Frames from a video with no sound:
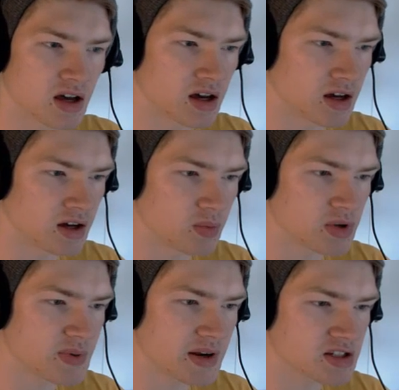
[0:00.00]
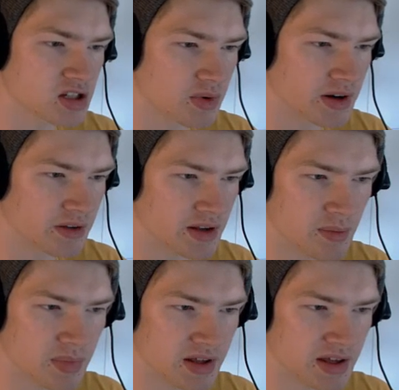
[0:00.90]
We spent some money on
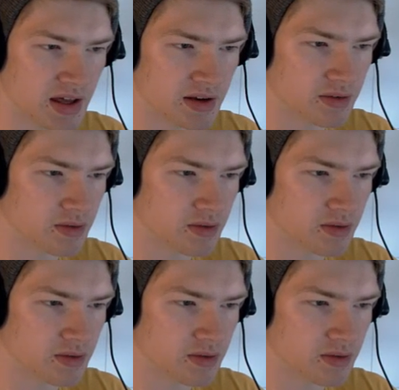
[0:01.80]
that, but again,